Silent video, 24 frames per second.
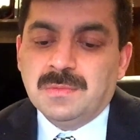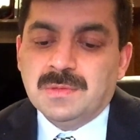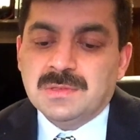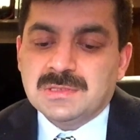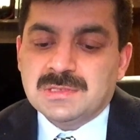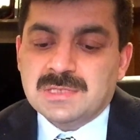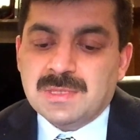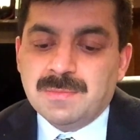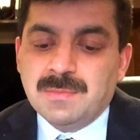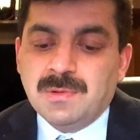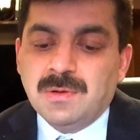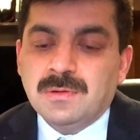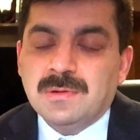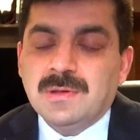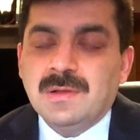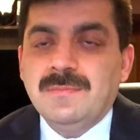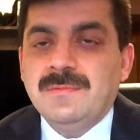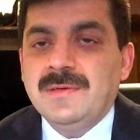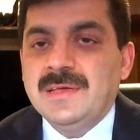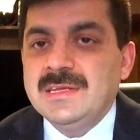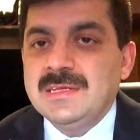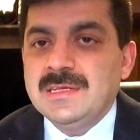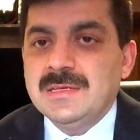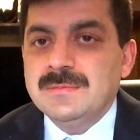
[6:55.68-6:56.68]
some local
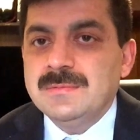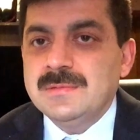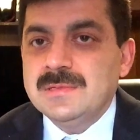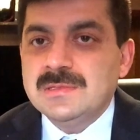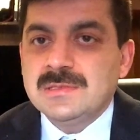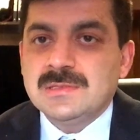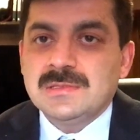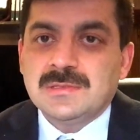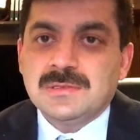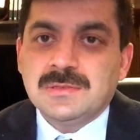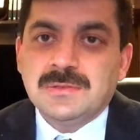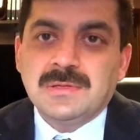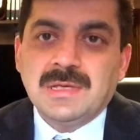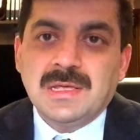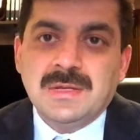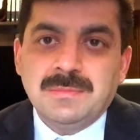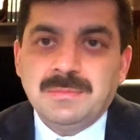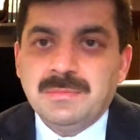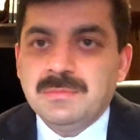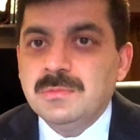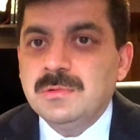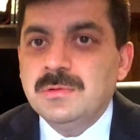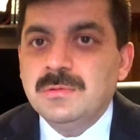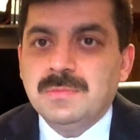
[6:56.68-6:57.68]
variables you can
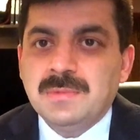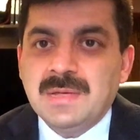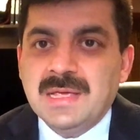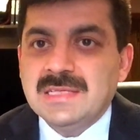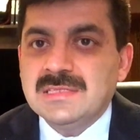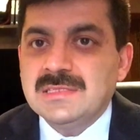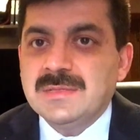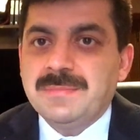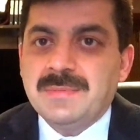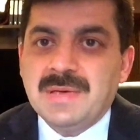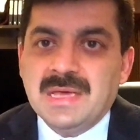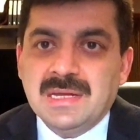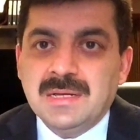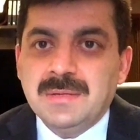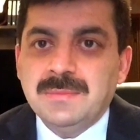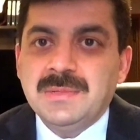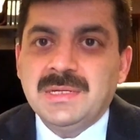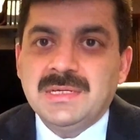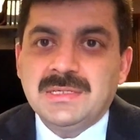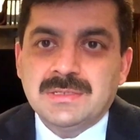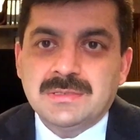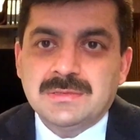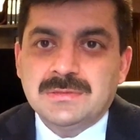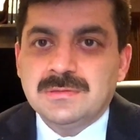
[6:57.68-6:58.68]
move as a
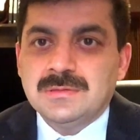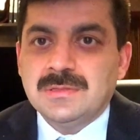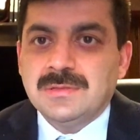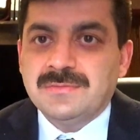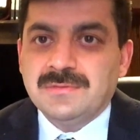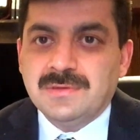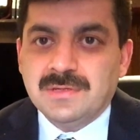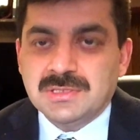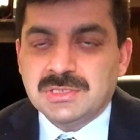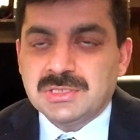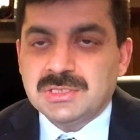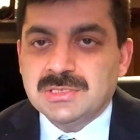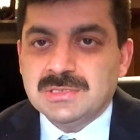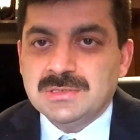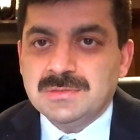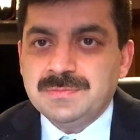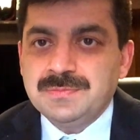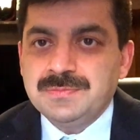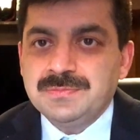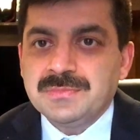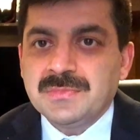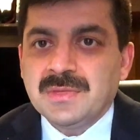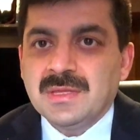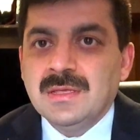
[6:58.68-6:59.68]
parameter to the
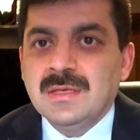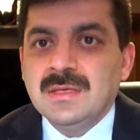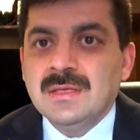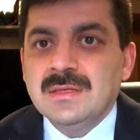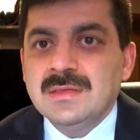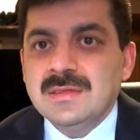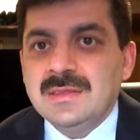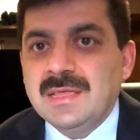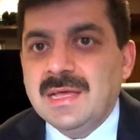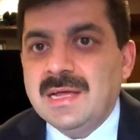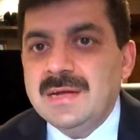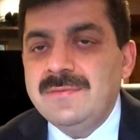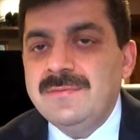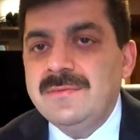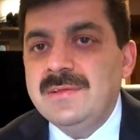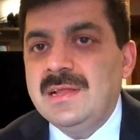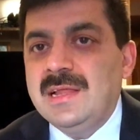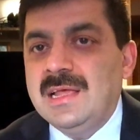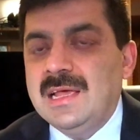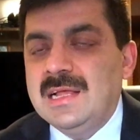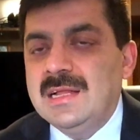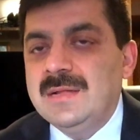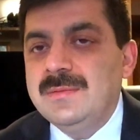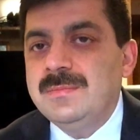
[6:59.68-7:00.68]
function that will
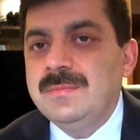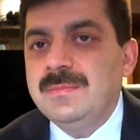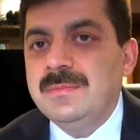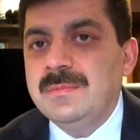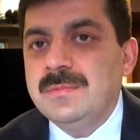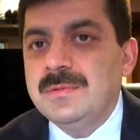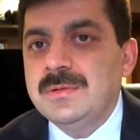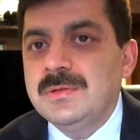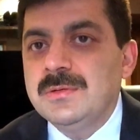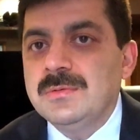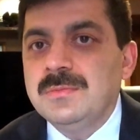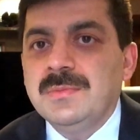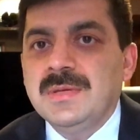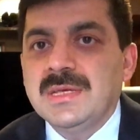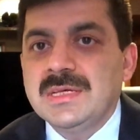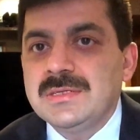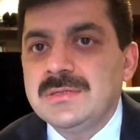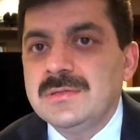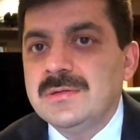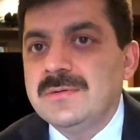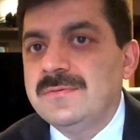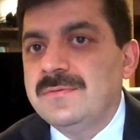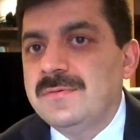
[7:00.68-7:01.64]
help to make your